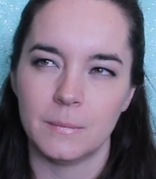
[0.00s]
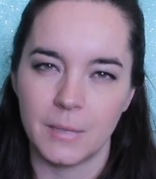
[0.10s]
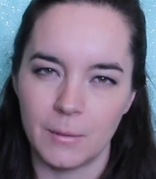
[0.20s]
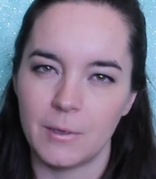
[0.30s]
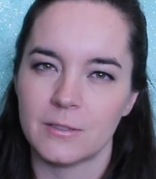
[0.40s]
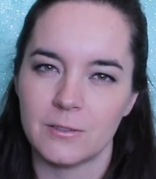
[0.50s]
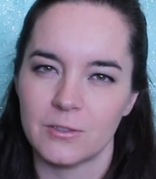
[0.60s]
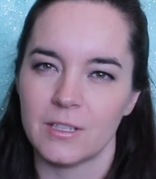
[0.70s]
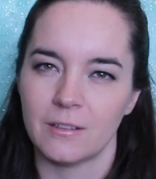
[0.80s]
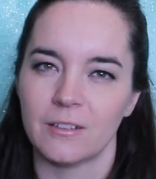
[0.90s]
but I'm also
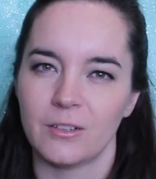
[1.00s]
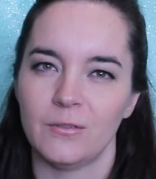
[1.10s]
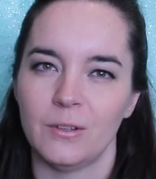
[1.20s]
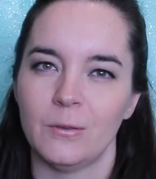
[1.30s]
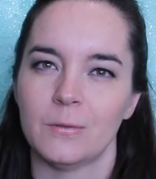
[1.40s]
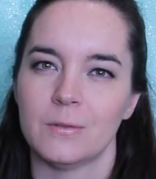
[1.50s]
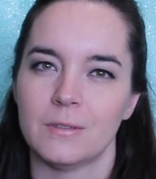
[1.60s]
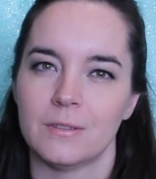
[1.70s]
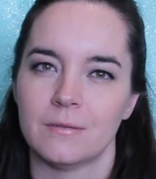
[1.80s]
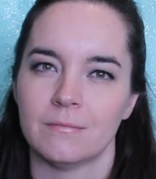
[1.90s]
just a little
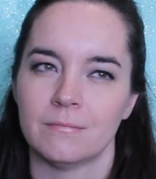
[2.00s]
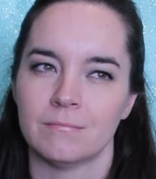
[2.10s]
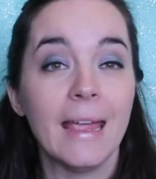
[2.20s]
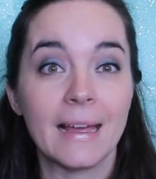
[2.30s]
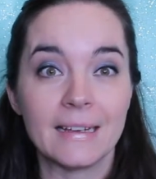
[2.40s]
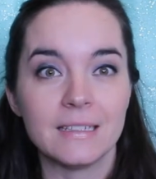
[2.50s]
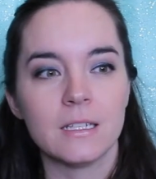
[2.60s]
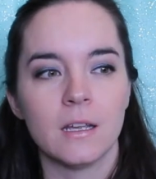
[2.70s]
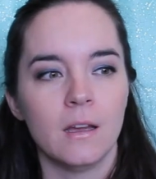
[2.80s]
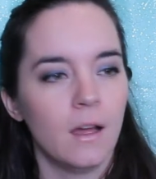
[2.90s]
confused. And
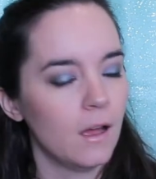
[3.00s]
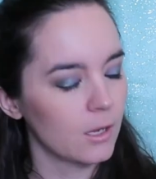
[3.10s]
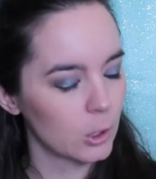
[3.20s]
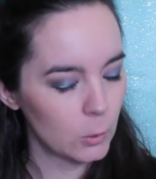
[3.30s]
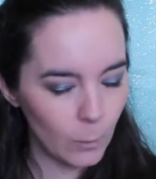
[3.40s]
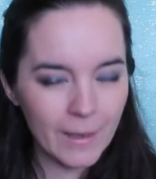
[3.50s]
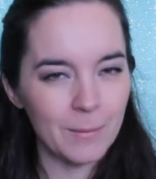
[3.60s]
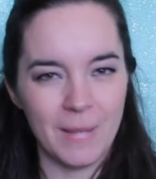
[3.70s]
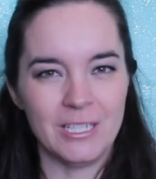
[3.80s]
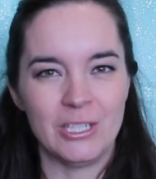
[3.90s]

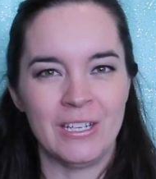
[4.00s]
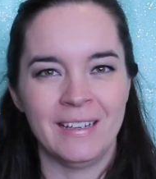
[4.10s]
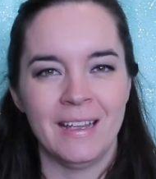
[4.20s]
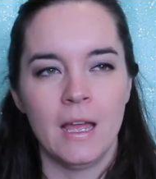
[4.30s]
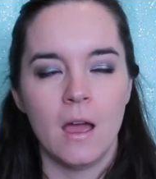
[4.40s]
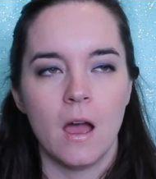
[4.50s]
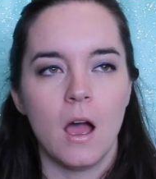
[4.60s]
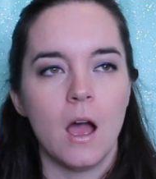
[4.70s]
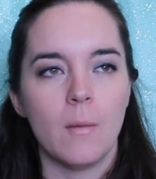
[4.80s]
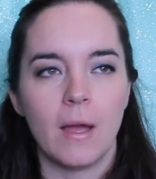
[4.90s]
quick mention,
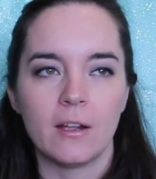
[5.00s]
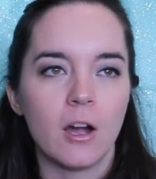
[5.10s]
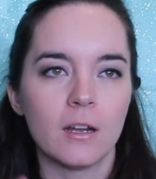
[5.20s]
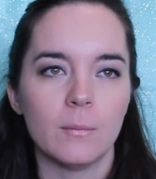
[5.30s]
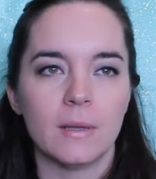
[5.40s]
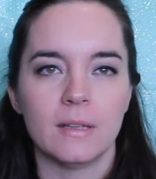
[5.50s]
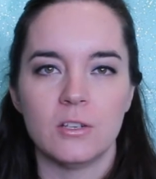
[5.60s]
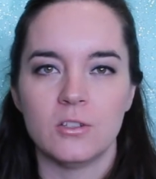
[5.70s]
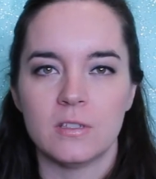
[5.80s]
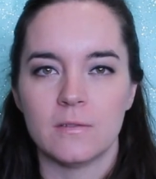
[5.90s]
I caught up on
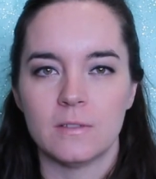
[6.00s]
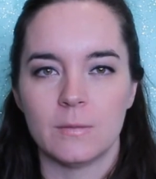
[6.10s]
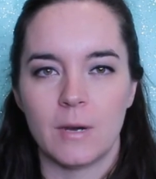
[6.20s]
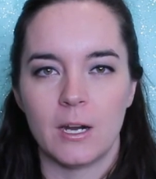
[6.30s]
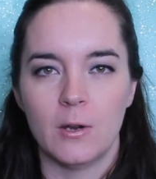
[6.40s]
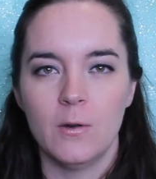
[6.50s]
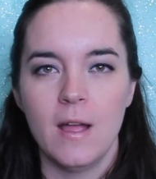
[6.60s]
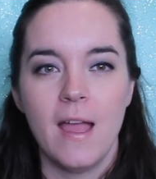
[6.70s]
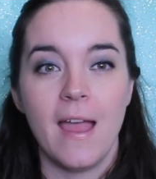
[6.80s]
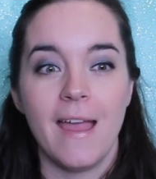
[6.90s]
Legends of Tomorrow,
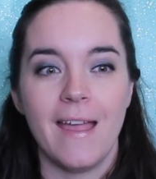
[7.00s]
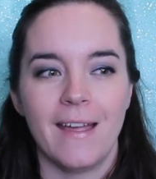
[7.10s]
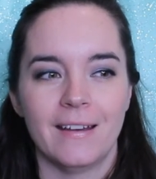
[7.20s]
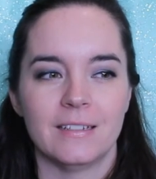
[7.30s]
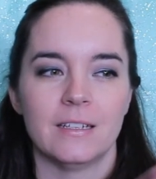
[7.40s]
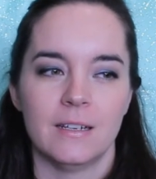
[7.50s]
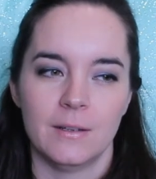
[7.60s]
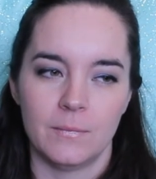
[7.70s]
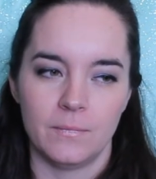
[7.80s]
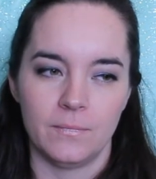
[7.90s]
and
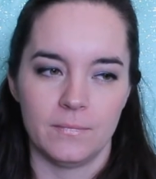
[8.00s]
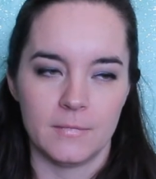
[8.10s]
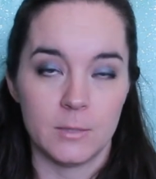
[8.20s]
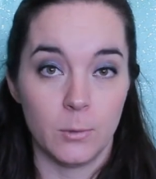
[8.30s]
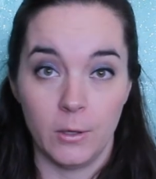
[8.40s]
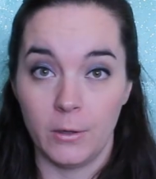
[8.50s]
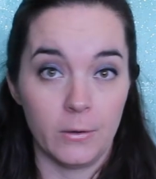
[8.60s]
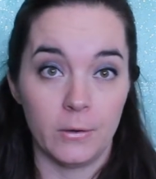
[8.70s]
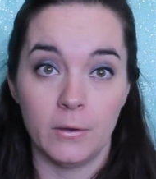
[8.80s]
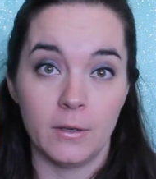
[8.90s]
spoiler
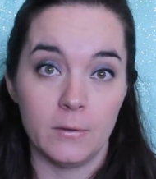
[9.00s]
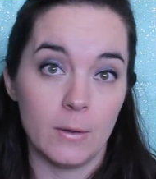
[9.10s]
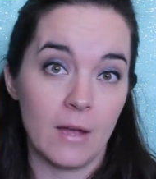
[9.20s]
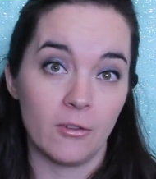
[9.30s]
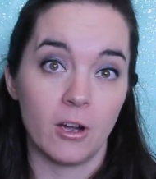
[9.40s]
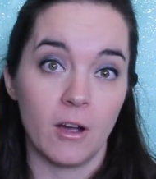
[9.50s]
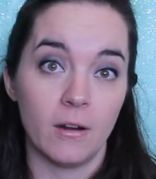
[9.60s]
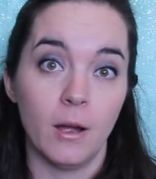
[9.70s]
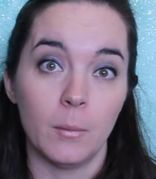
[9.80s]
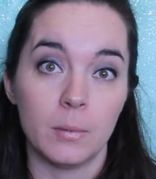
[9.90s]
alert, if you haven't
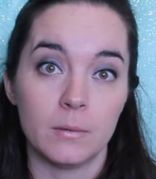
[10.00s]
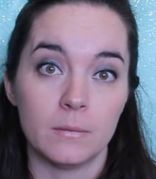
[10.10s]
caught up,